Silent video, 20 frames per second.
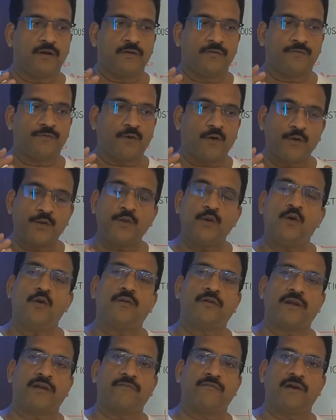for your
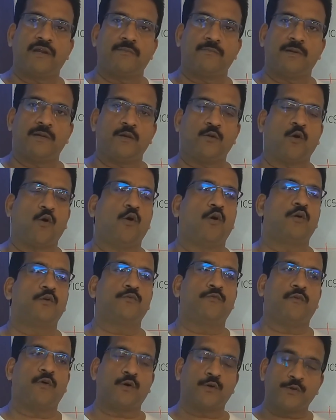requirement or
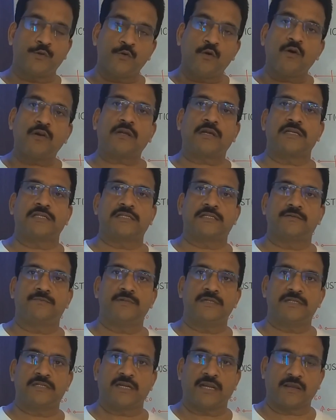for your
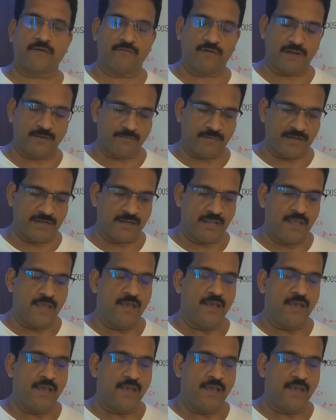customer's requirement,